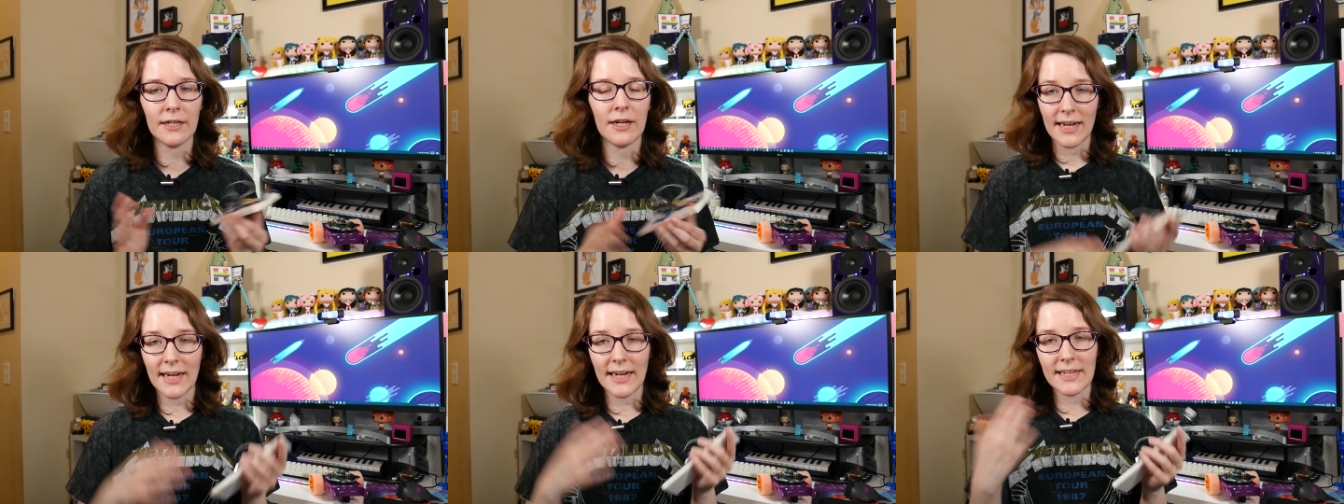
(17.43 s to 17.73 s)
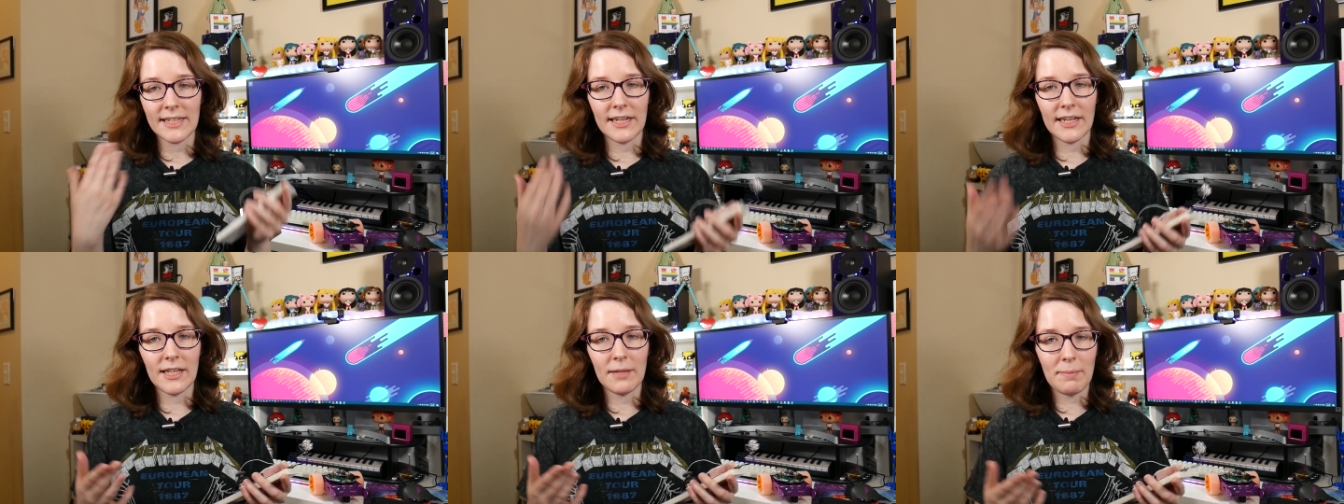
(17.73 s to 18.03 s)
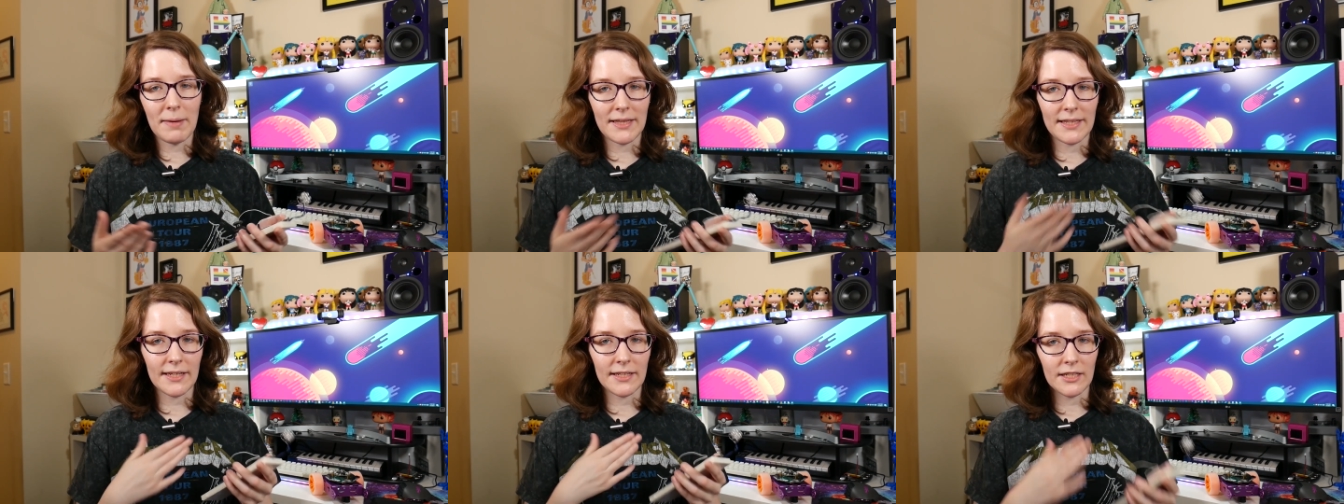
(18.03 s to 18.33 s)
And I can tell that
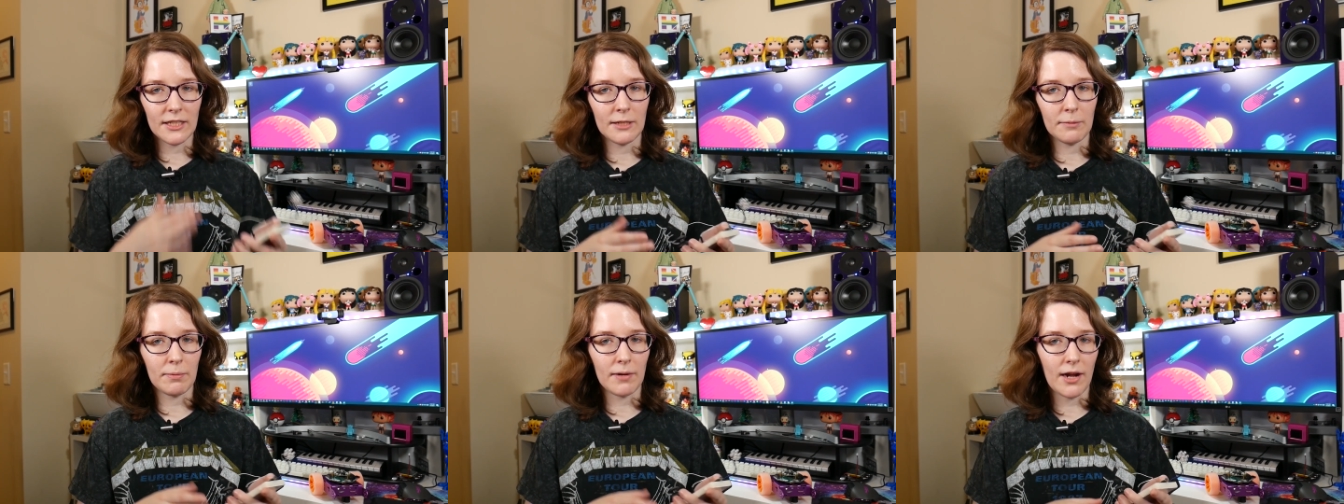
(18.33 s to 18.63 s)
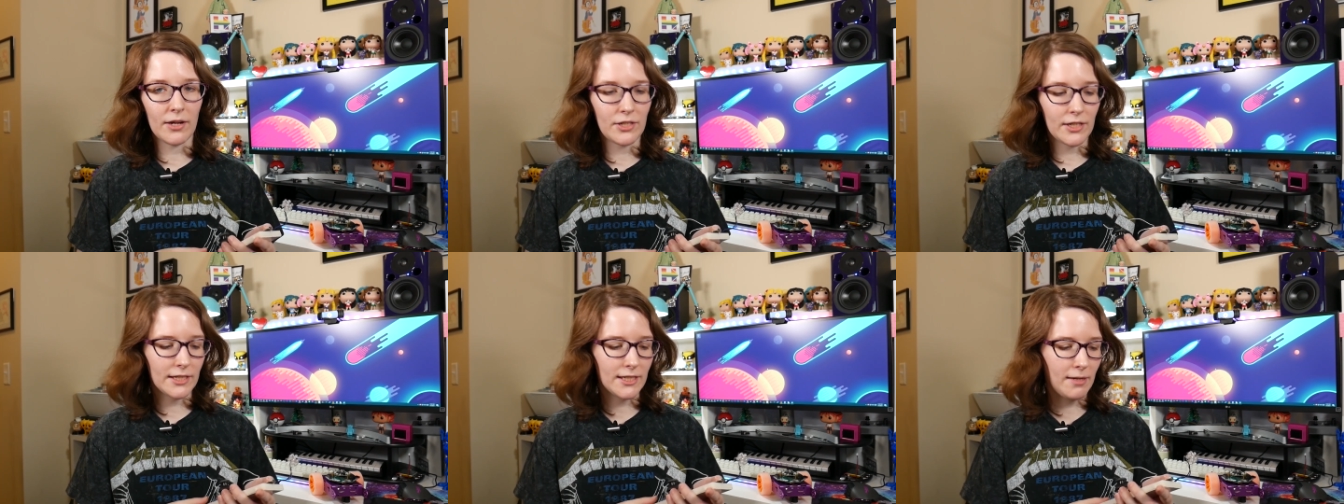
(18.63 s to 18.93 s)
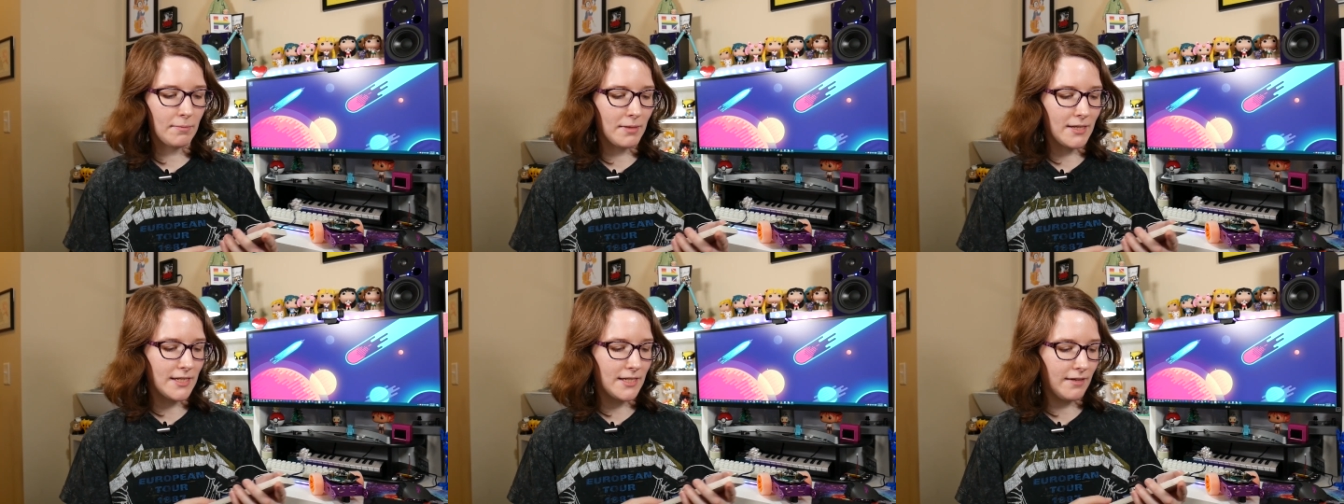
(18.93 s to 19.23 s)
by the end of the project,
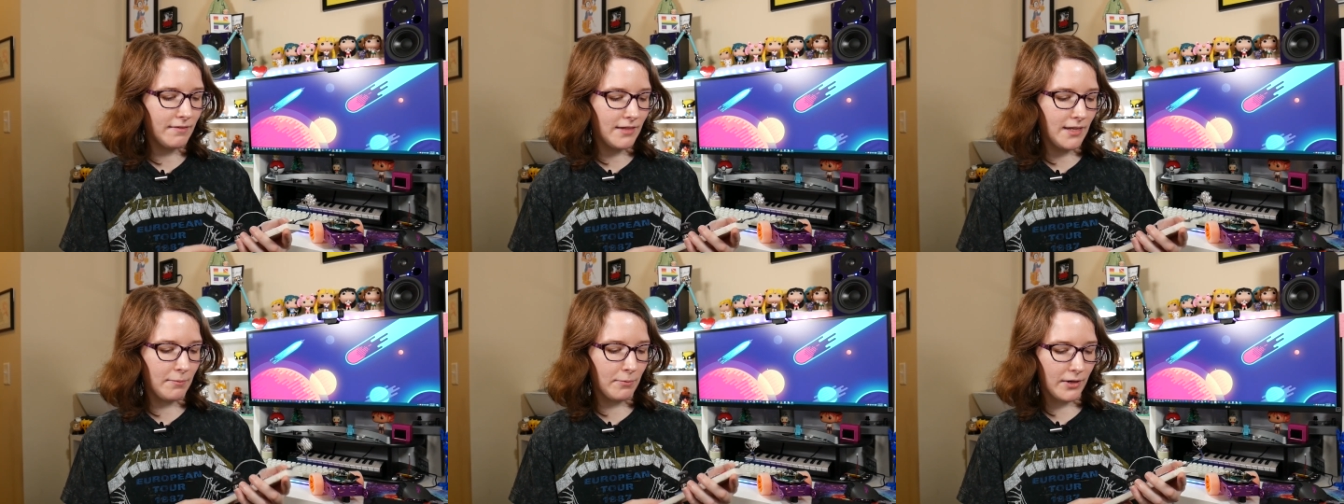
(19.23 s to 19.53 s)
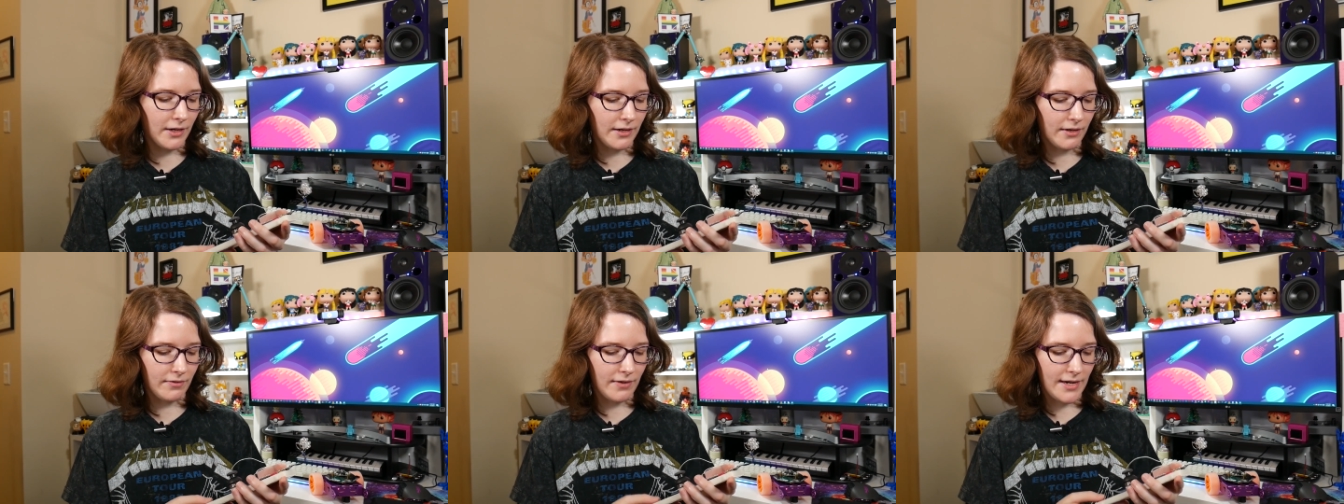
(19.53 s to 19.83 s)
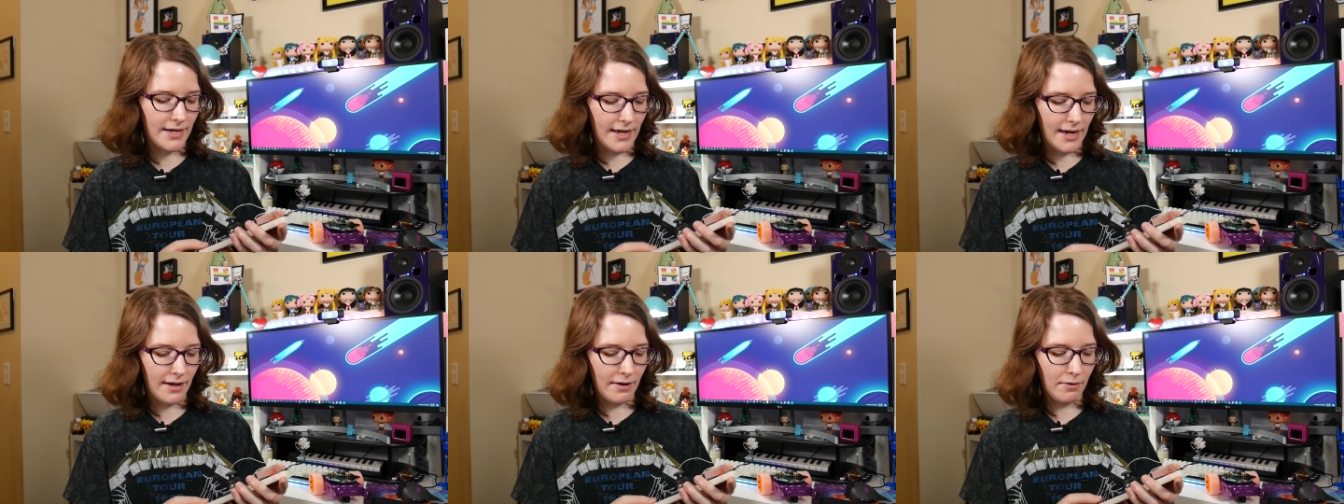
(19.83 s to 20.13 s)
some of the stuff that I'm working on
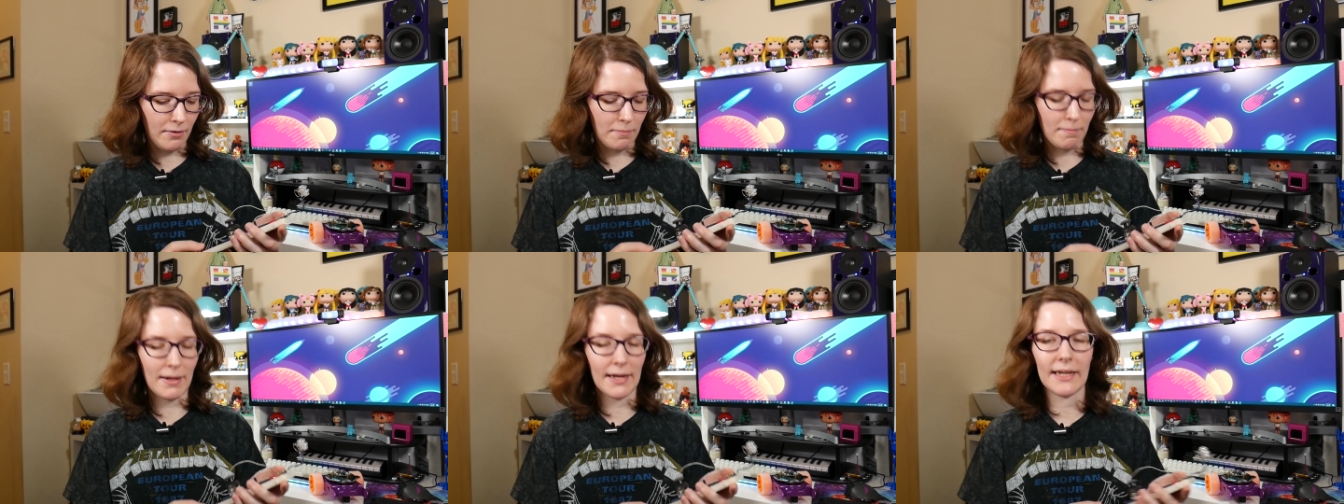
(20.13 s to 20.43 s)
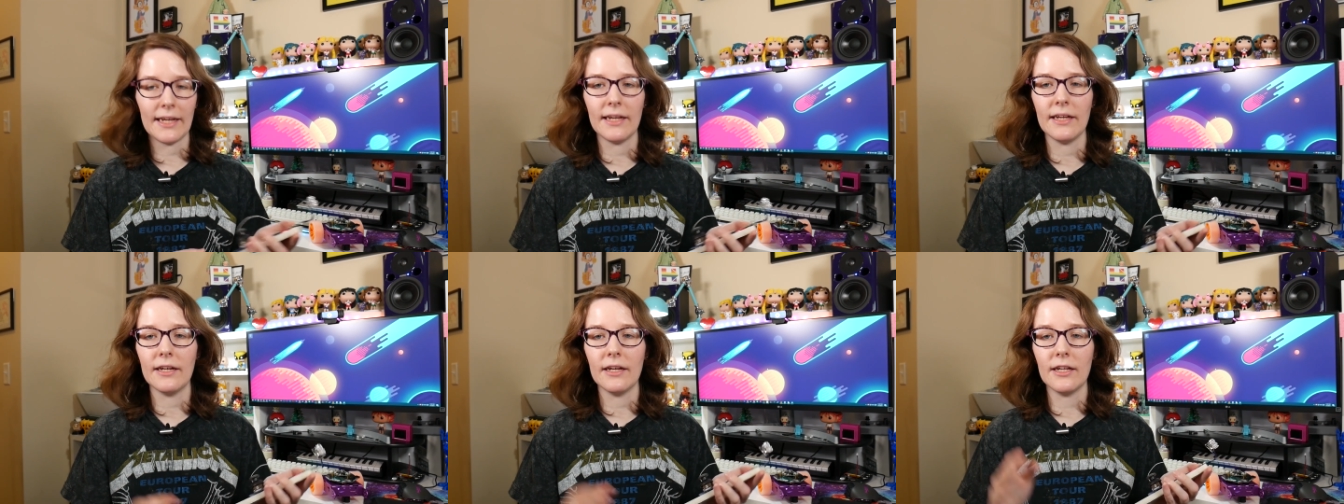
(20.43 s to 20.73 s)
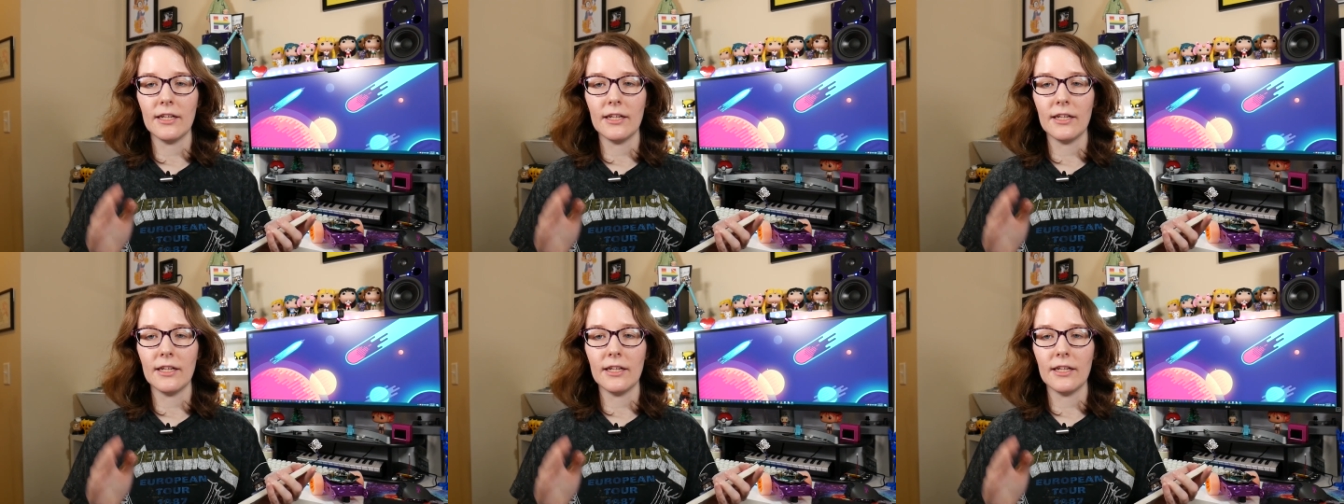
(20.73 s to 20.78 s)
right now might get